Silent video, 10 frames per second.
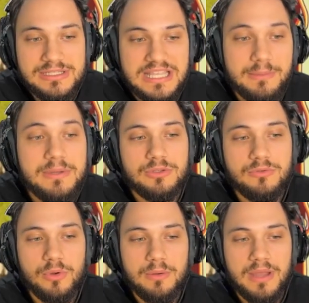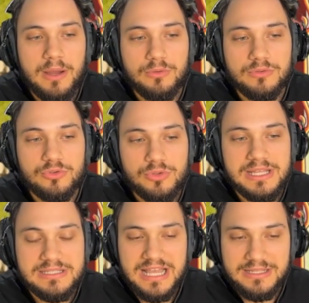damage for about
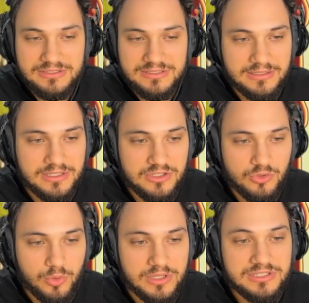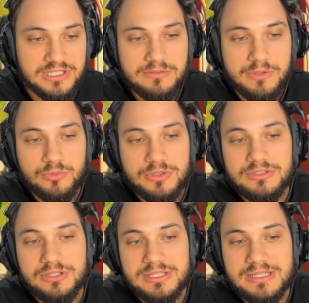3 attacks, each one dealing between
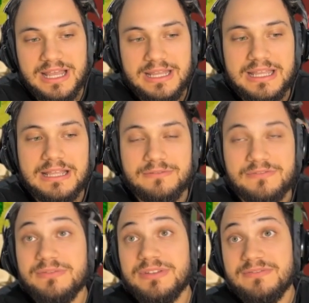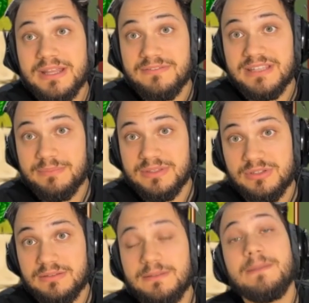39 and 55
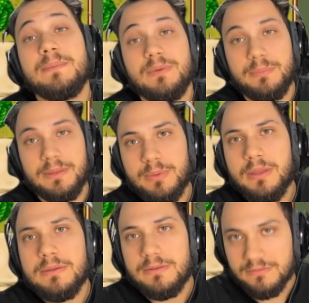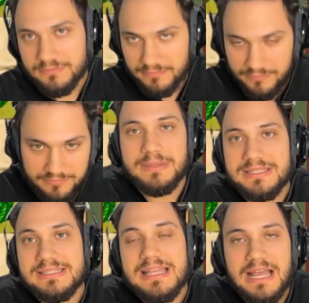damage. Remember,
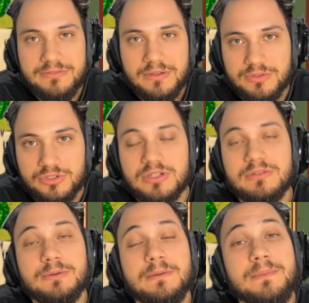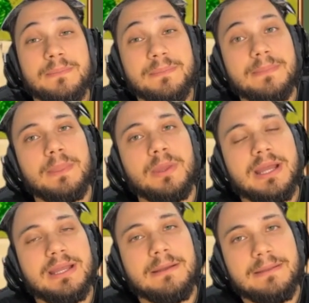this is an alpha version,
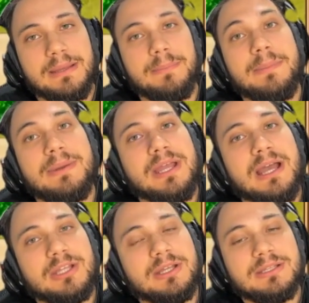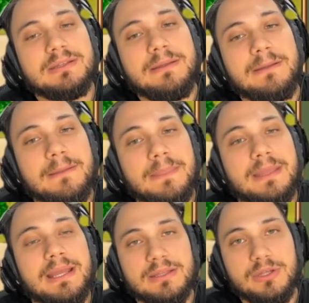okay? There may be changes,
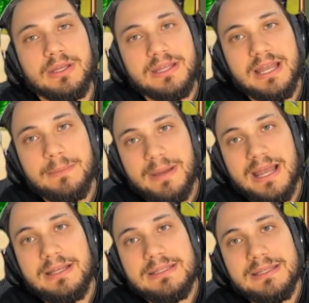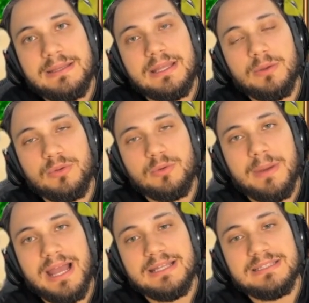and it's currently unbalanced. They're going to
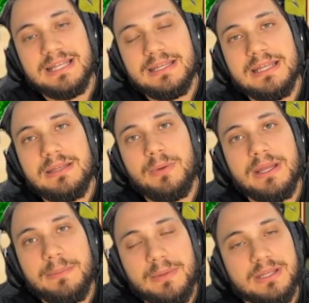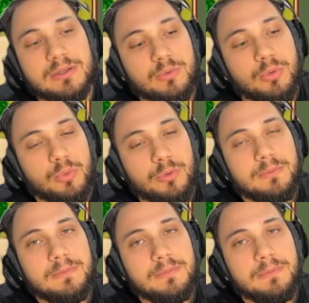balance it, and that's why they're paying you to